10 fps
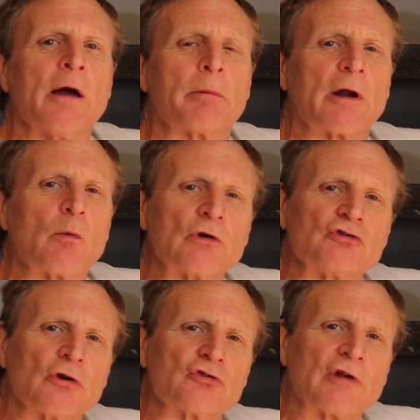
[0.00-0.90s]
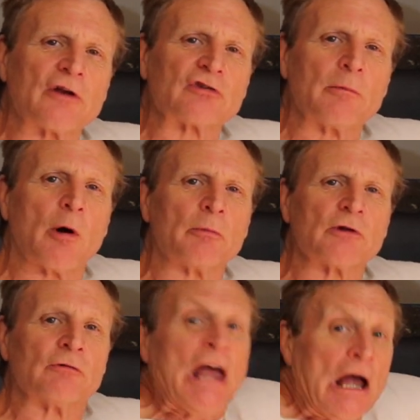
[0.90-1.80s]
but I want you to understand it's that moment
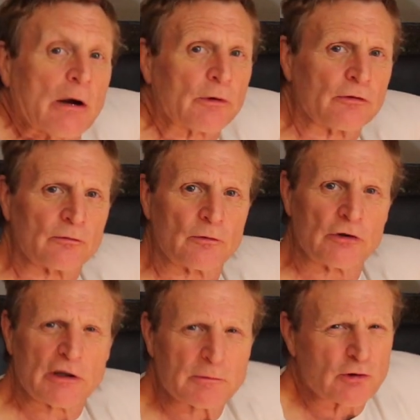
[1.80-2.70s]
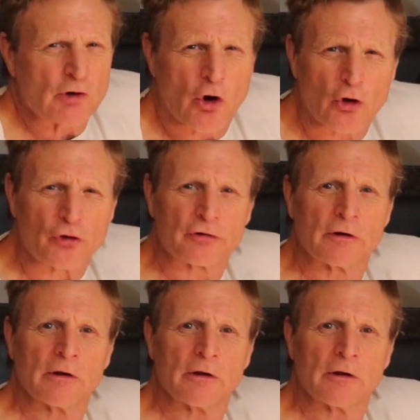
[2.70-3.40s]
of when you get hurt,